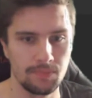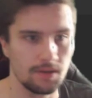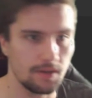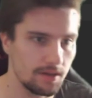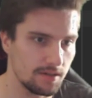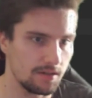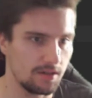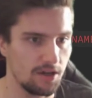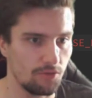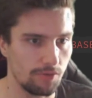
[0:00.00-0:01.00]
and in
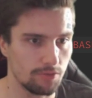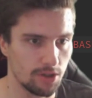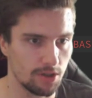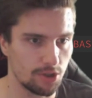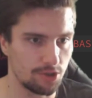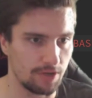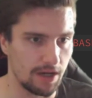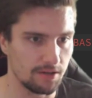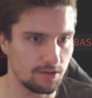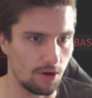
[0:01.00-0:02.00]
here we will
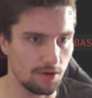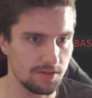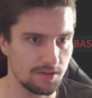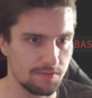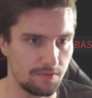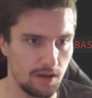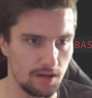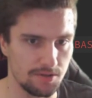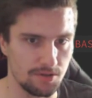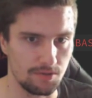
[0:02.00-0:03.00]
create a constants
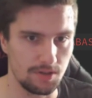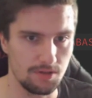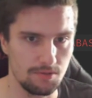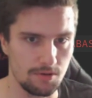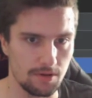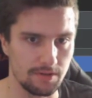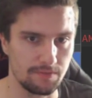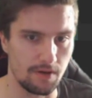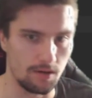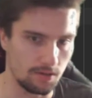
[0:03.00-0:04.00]
file. So new
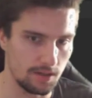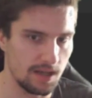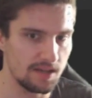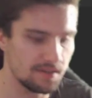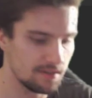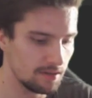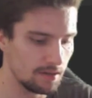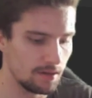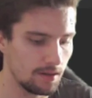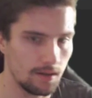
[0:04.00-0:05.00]
Kotlin file or class,
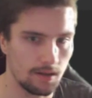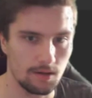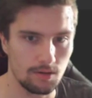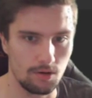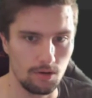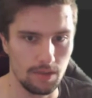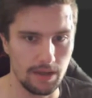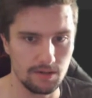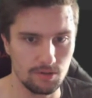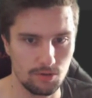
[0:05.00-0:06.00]
call
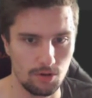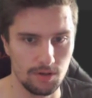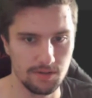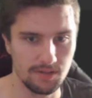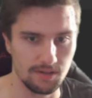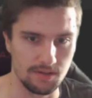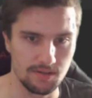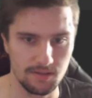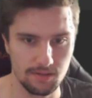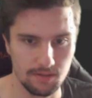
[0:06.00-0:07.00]
that
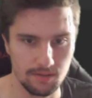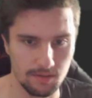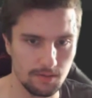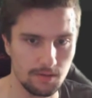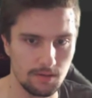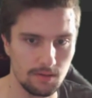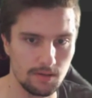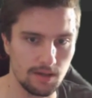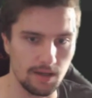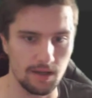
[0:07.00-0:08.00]
constants.
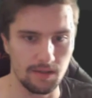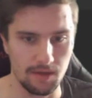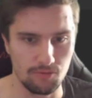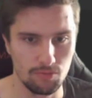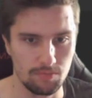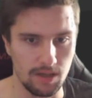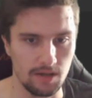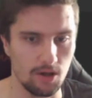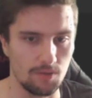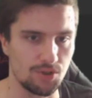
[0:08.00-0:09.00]
And that will be
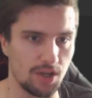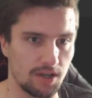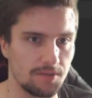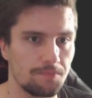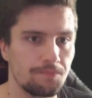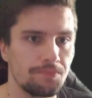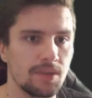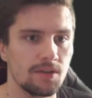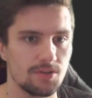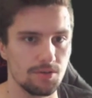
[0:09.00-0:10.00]
an object,
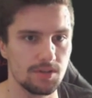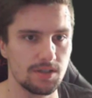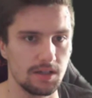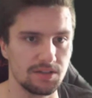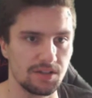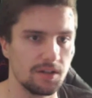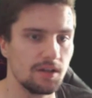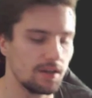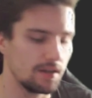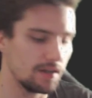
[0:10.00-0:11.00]
so a singleton.
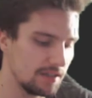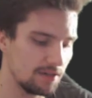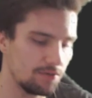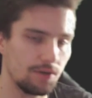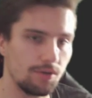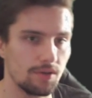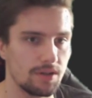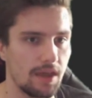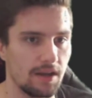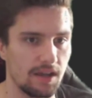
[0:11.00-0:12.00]
In here, we
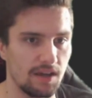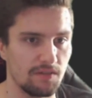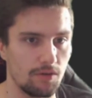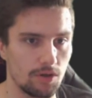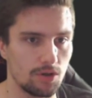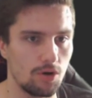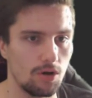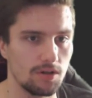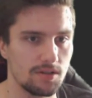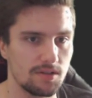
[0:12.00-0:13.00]
will then have our
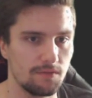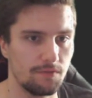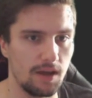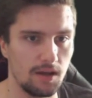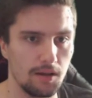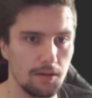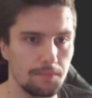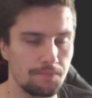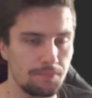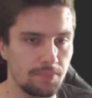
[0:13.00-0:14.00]
const val
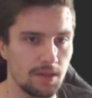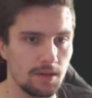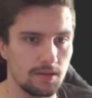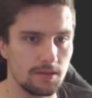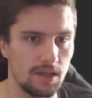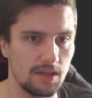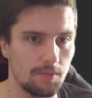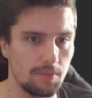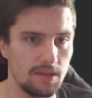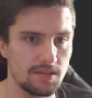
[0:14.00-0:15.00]

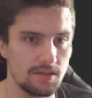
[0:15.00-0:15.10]
database